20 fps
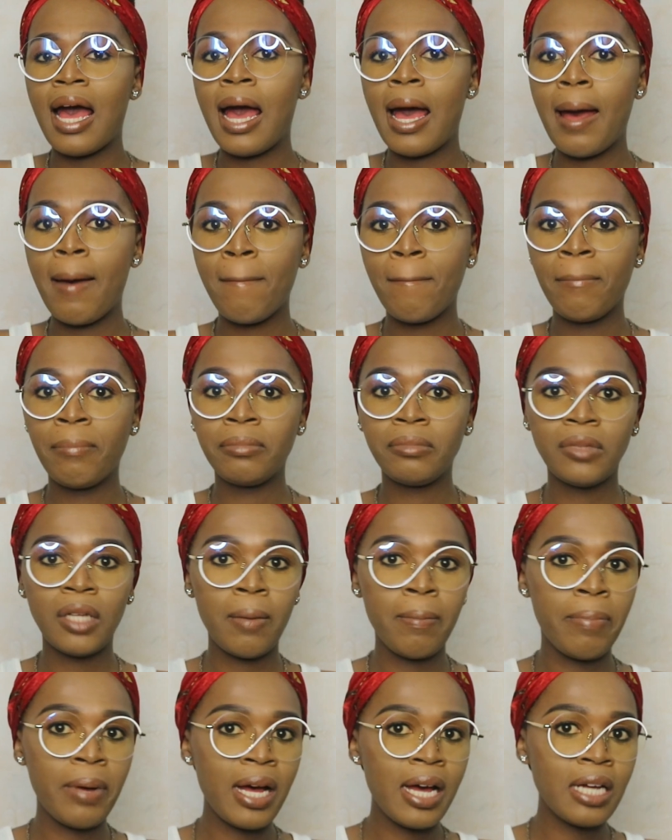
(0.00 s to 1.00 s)

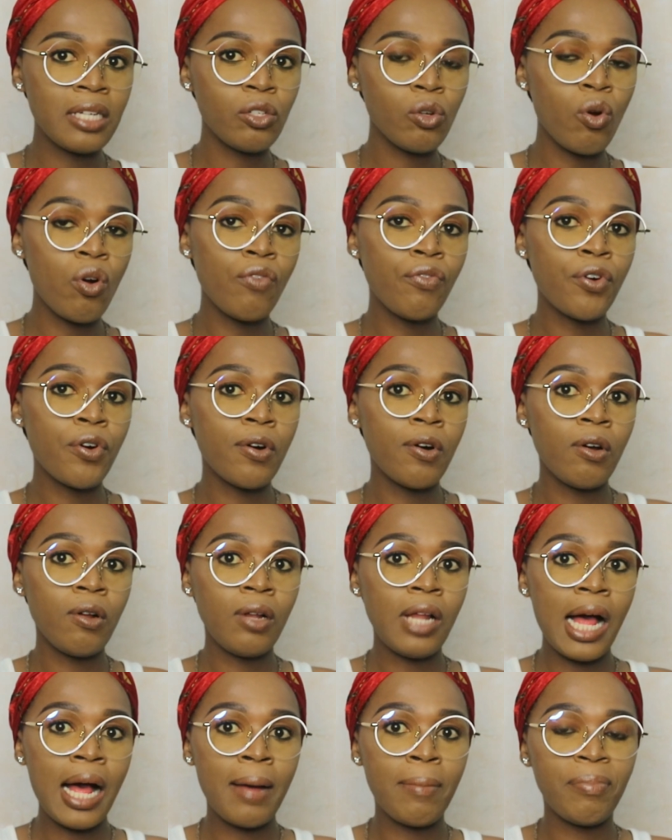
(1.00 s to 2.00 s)
But
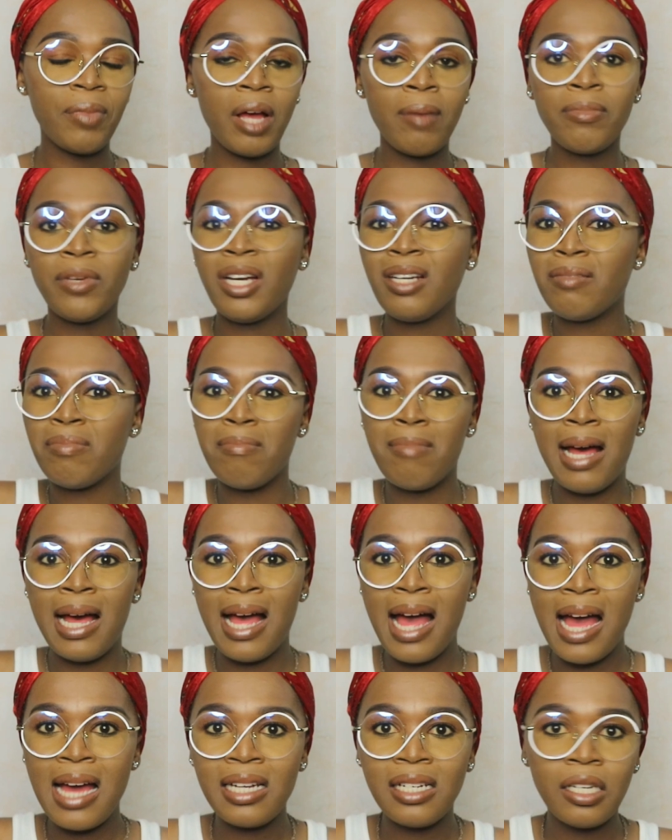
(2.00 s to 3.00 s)
overall I'm not
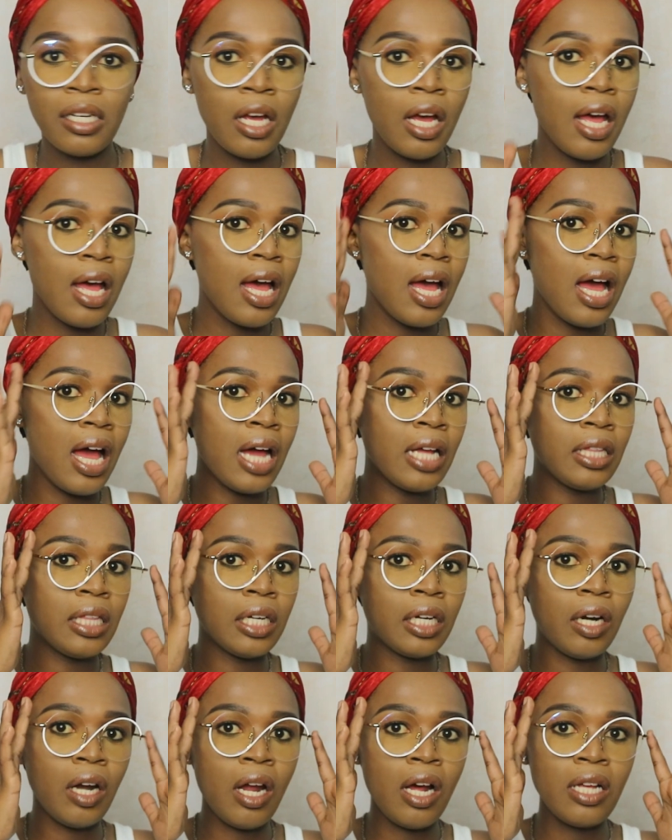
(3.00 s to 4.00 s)
mad at
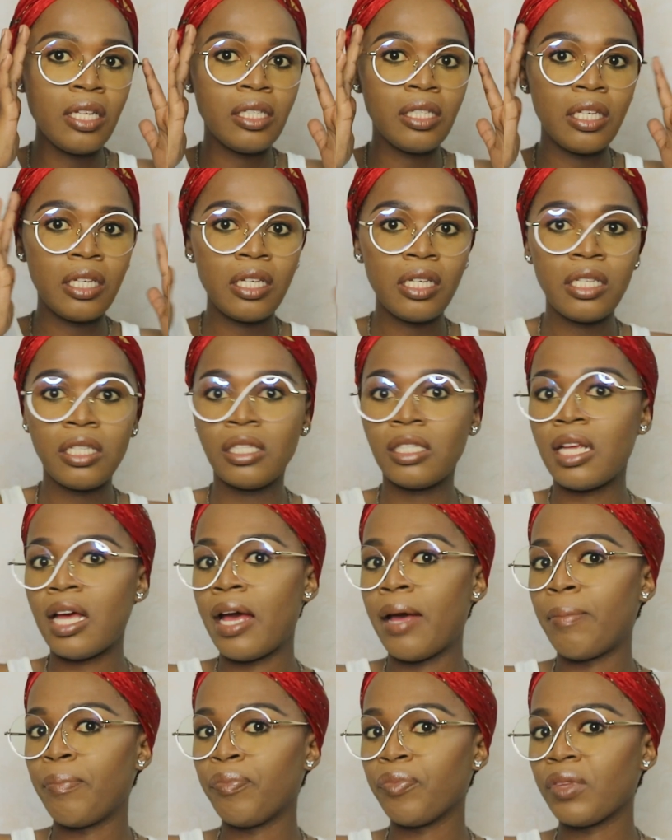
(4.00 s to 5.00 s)
the glasses.
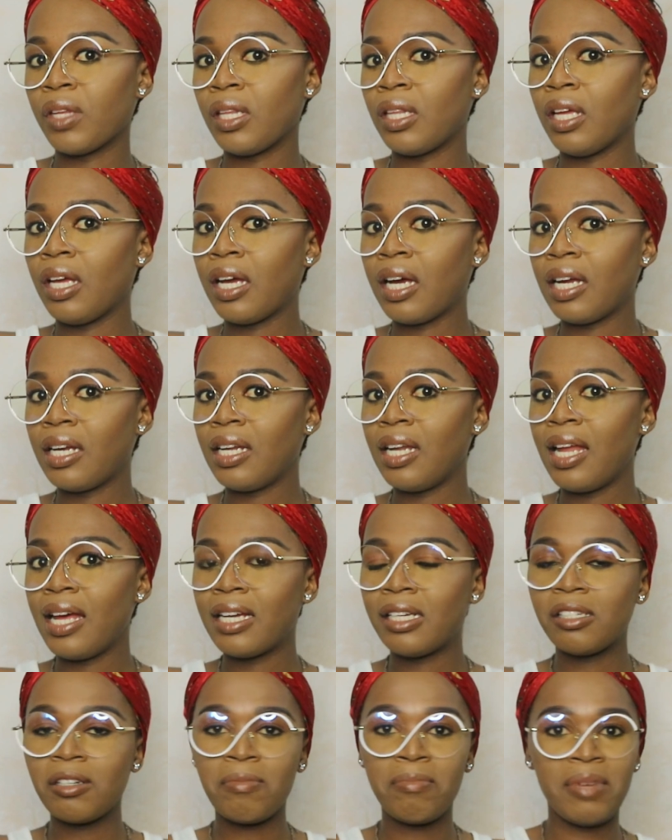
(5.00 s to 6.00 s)
They kind of
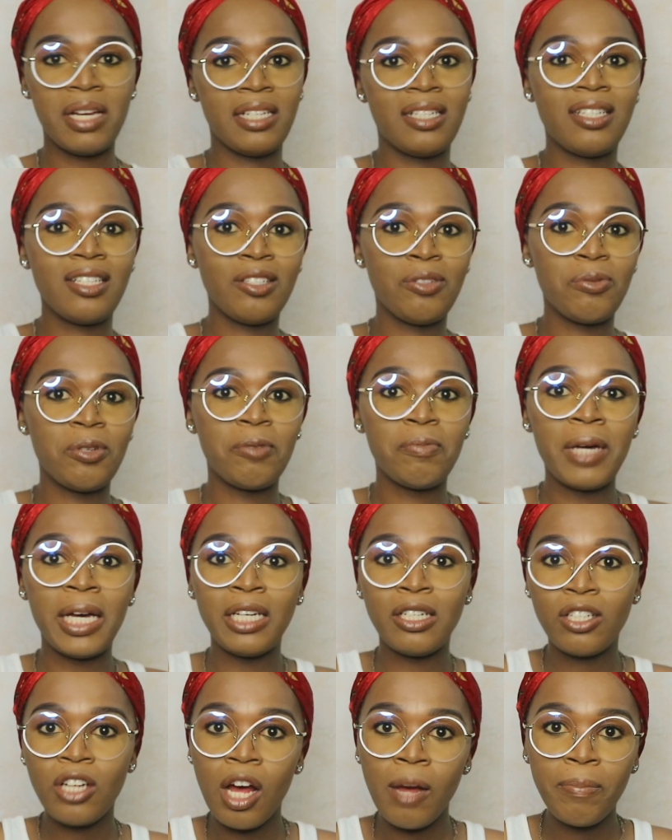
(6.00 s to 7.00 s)
like matches with
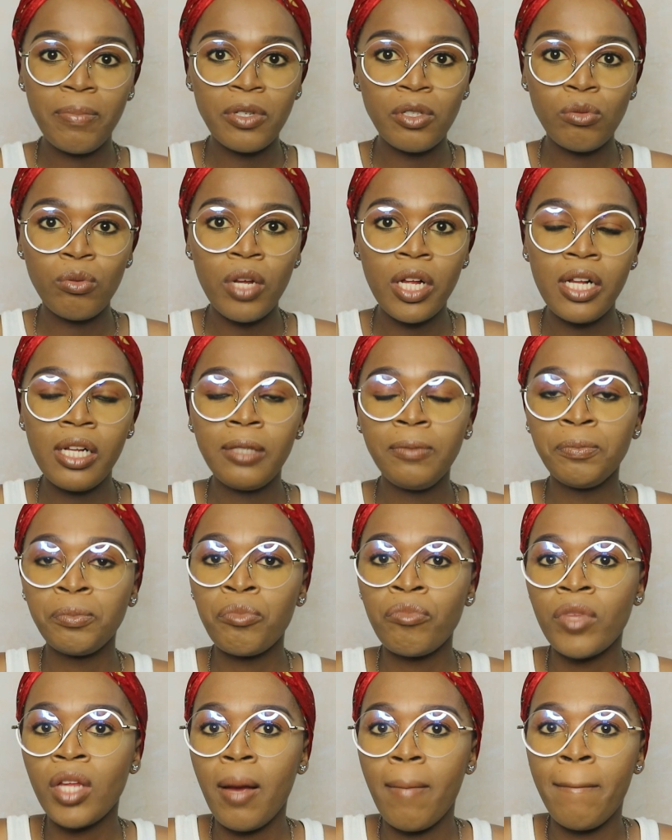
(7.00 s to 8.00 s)
my top as well,
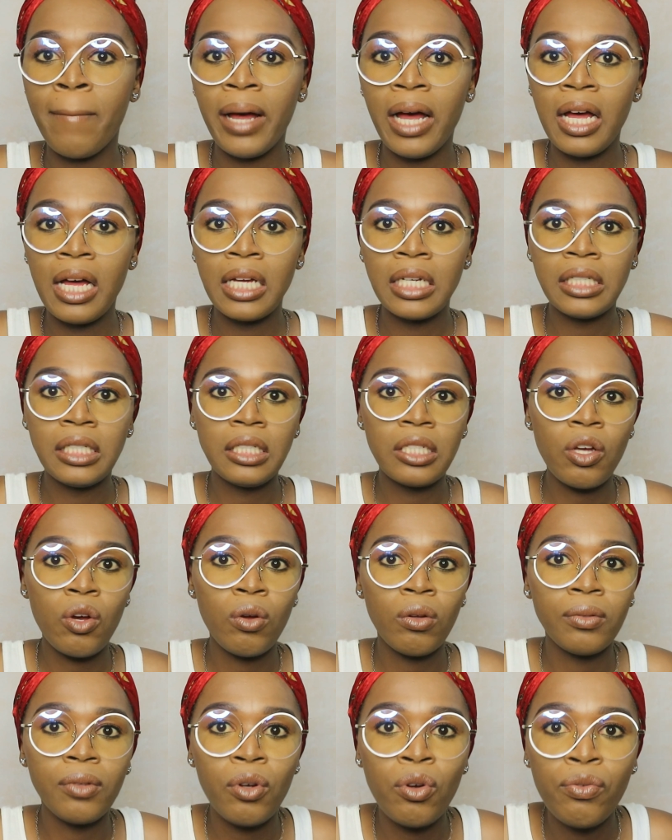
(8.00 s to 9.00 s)
but
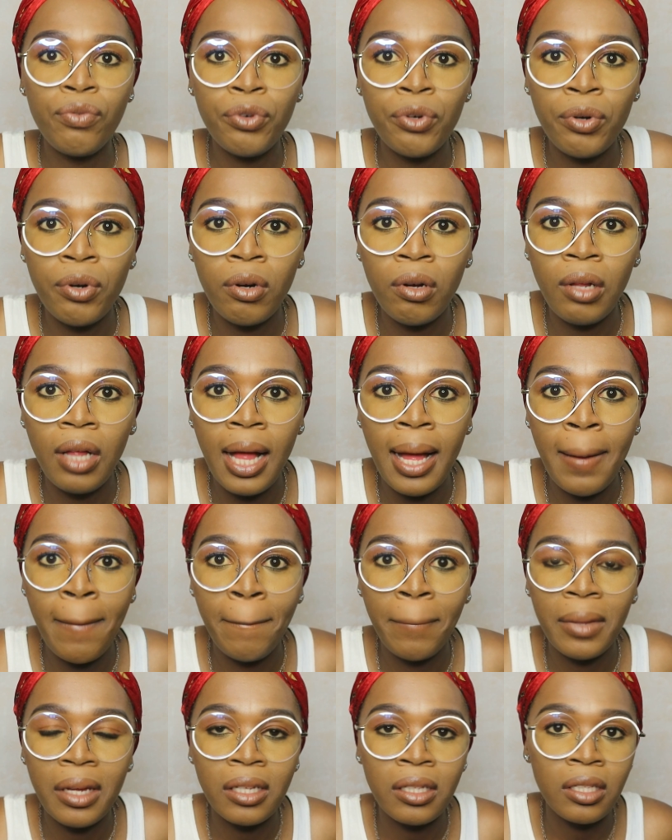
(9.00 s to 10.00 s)
overall
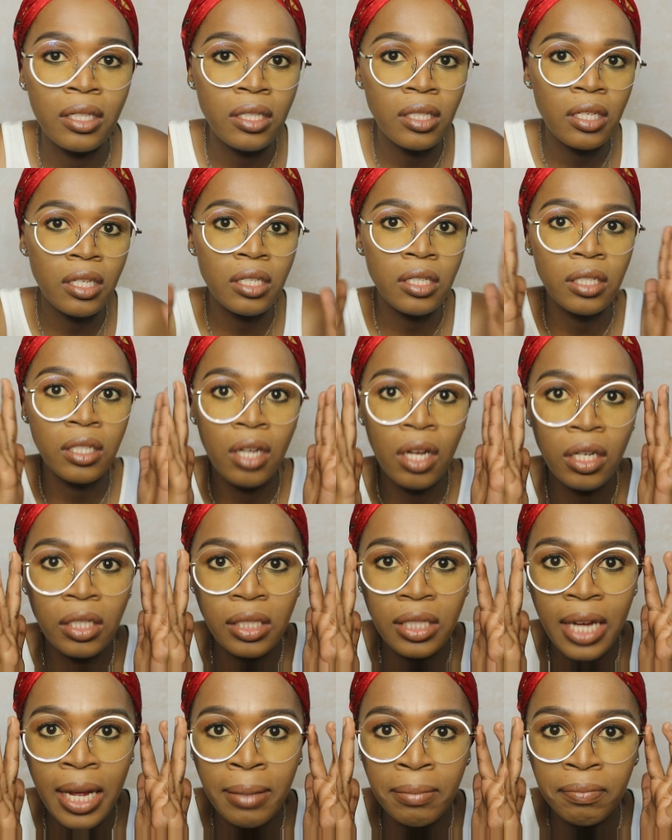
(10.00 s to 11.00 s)
this is
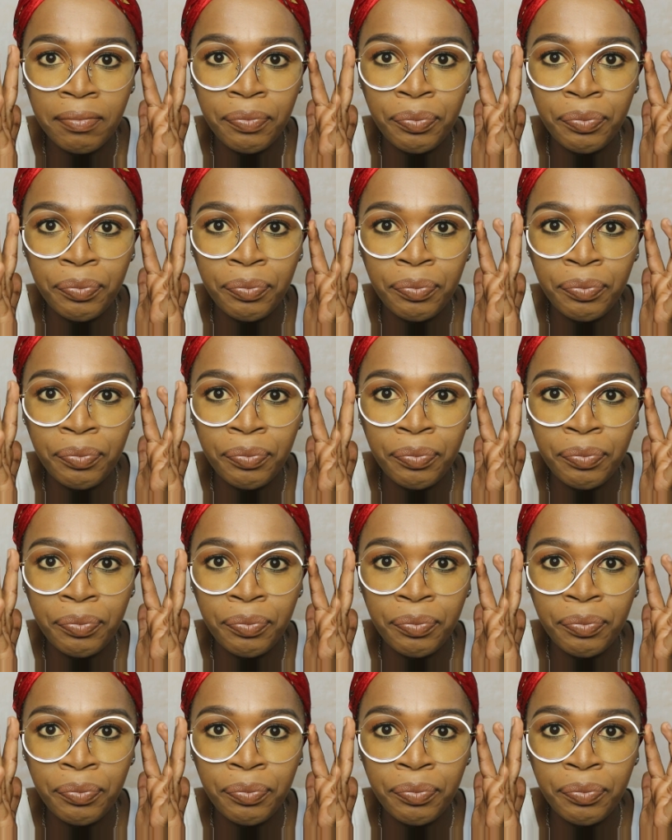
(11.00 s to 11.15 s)
not